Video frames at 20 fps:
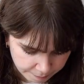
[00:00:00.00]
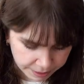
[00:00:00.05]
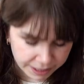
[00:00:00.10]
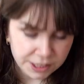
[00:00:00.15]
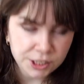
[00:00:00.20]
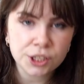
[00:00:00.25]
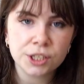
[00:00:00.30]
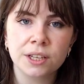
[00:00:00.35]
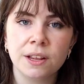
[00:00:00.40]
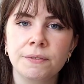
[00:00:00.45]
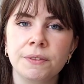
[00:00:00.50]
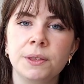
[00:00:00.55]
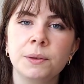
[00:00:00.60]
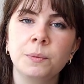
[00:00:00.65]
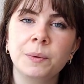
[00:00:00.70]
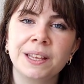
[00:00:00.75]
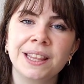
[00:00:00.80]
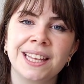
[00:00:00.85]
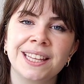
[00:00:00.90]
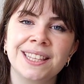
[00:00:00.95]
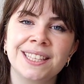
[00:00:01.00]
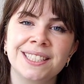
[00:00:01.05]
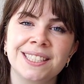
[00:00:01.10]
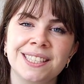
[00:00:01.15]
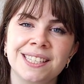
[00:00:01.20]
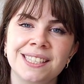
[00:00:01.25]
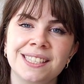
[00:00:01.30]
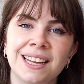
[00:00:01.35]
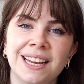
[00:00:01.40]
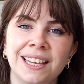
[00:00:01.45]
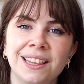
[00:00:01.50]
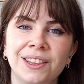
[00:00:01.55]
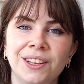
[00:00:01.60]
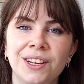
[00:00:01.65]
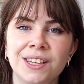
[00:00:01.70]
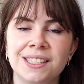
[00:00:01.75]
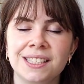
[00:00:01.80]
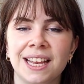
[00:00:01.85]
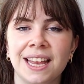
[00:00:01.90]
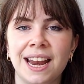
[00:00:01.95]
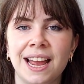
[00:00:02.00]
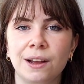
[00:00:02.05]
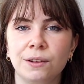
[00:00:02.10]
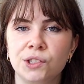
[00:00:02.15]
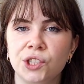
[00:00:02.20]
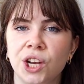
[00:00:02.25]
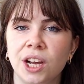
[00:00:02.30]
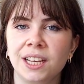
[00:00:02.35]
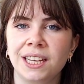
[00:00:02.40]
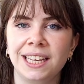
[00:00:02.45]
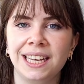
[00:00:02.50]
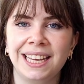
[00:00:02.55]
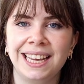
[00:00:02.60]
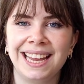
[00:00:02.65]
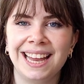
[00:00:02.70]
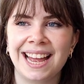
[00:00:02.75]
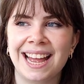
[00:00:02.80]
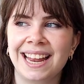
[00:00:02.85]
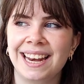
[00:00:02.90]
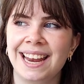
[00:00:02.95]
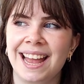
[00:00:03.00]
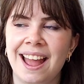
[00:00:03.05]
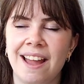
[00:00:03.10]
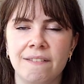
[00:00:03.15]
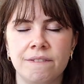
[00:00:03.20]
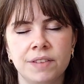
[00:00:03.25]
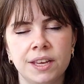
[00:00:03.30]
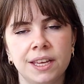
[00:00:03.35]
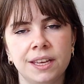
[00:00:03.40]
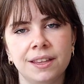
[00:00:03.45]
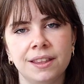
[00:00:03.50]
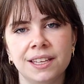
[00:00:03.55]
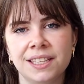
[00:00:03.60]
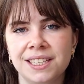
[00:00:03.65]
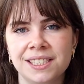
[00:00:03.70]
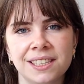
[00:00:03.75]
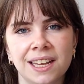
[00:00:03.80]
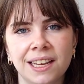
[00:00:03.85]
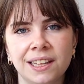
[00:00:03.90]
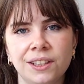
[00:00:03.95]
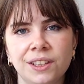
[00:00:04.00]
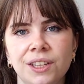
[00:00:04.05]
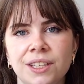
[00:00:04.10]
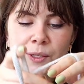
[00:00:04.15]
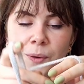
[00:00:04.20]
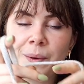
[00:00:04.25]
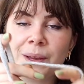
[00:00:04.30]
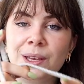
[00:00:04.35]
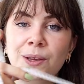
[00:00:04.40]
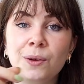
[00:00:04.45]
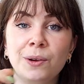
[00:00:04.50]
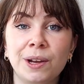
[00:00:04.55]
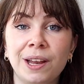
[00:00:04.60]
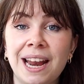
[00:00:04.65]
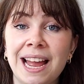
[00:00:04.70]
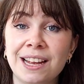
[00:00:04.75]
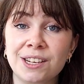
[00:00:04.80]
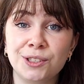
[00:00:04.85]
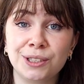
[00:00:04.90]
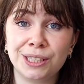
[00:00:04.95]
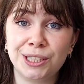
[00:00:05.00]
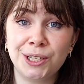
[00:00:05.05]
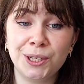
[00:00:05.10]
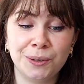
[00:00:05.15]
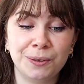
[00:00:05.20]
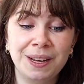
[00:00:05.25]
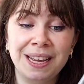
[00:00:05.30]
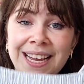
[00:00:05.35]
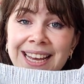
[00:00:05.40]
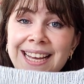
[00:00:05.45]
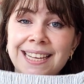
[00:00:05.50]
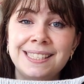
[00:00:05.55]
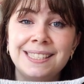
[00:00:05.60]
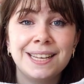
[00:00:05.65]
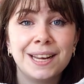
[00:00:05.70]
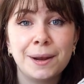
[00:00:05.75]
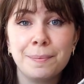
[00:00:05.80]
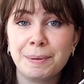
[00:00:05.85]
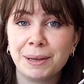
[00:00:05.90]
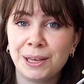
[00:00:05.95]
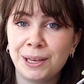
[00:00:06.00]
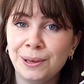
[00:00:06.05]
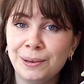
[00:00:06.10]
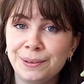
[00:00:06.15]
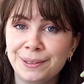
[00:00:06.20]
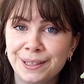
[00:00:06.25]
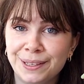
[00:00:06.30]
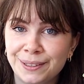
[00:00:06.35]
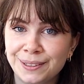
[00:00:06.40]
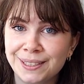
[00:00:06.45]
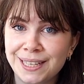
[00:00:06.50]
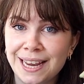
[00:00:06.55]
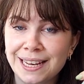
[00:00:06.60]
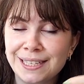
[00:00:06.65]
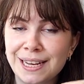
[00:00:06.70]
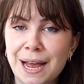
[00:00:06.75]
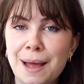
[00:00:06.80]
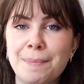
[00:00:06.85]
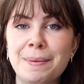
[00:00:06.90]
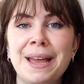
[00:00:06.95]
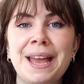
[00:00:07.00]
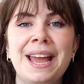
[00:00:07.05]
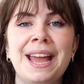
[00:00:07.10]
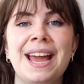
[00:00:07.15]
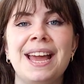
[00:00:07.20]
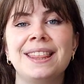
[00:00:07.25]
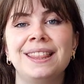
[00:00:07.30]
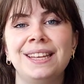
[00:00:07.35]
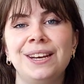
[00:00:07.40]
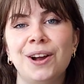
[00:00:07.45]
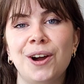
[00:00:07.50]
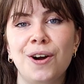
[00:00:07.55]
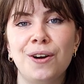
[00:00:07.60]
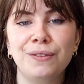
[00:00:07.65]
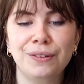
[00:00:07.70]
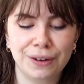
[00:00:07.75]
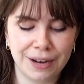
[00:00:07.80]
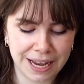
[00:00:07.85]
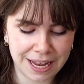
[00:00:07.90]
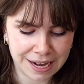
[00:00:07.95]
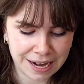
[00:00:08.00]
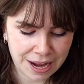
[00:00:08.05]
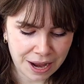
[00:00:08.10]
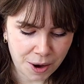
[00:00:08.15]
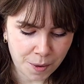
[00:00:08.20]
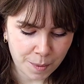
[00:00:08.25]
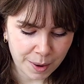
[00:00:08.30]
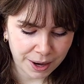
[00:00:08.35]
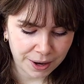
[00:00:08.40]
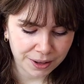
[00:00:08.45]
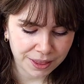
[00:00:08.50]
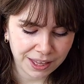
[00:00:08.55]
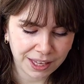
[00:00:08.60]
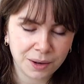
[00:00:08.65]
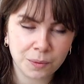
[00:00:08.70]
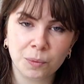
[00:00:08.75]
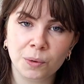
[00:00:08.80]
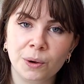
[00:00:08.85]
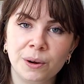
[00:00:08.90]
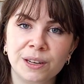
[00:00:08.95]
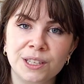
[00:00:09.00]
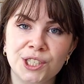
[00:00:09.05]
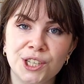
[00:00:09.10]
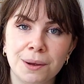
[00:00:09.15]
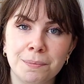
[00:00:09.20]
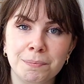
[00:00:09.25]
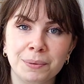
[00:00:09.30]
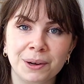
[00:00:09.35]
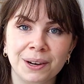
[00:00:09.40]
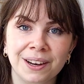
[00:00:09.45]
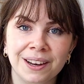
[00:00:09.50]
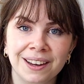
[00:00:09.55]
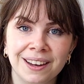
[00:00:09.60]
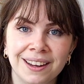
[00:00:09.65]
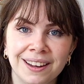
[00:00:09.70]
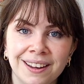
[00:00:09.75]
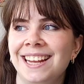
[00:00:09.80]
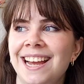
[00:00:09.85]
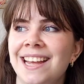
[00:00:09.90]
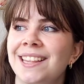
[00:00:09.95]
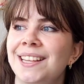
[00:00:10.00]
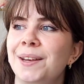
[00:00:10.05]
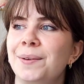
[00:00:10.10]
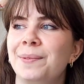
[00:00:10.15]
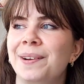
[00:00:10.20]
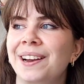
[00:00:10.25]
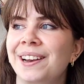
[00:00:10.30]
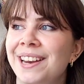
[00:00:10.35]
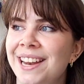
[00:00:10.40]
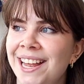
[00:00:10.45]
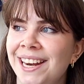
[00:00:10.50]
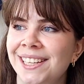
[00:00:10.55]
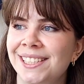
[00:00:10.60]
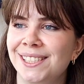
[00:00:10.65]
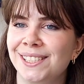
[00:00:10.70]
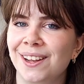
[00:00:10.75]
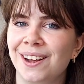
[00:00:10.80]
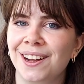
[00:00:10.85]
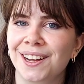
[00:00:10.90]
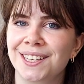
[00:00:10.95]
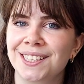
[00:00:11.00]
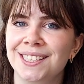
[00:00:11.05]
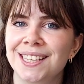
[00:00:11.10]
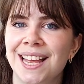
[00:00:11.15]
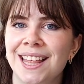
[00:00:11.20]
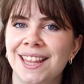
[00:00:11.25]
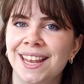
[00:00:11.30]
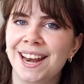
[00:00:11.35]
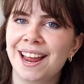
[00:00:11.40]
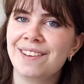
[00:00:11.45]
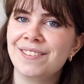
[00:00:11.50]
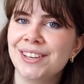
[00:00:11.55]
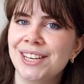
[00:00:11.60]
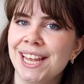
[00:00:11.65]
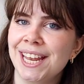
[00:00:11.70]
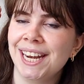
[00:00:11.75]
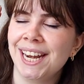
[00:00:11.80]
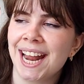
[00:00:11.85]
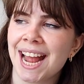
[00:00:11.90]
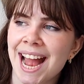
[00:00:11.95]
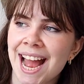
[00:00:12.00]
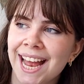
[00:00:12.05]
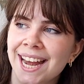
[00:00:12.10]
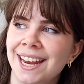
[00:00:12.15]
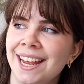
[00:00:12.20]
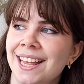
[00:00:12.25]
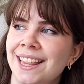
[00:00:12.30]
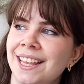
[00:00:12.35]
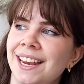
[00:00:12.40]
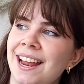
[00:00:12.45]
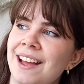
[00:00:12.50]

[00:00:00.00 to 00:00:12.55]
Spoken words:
But I just love the way that this design looks and how chunky and heavy the design looks. So what you could actually do is knit up a cute little tank top and then over it wear the Rota jumper, and then wear knitted socks, and then have a knitted hat, and then